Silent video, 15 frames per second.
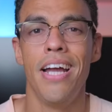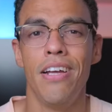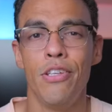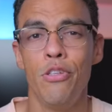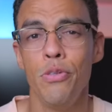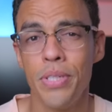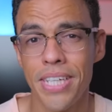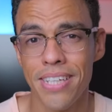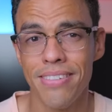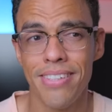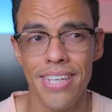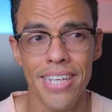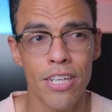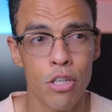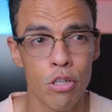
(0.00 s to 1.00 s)
You can
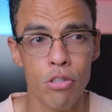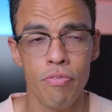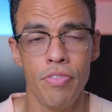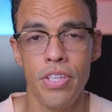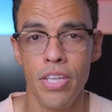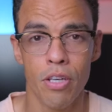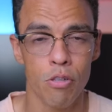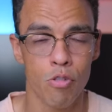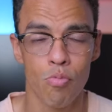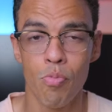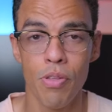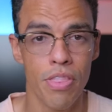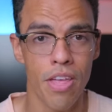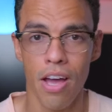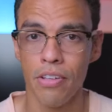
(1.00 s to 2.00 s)
take good videos
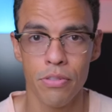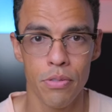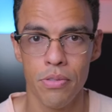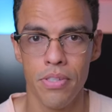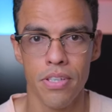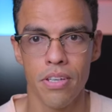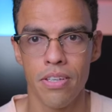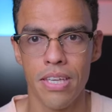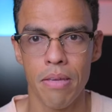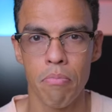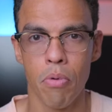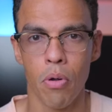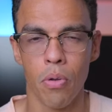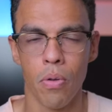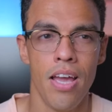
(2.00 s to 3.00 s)
without using a
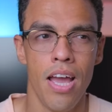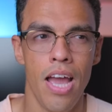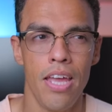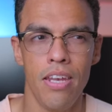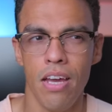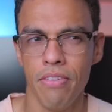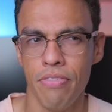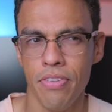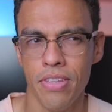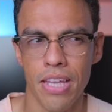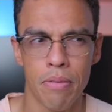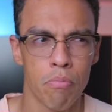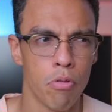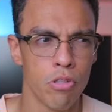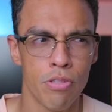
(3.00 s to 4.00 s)
gimbal, and I think
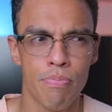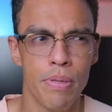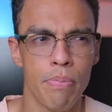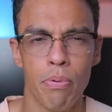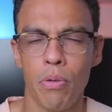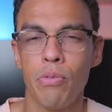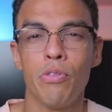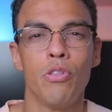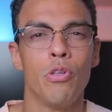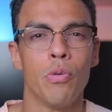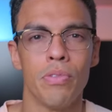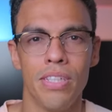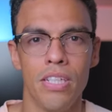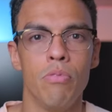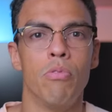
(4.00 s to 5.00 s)
that most people don't need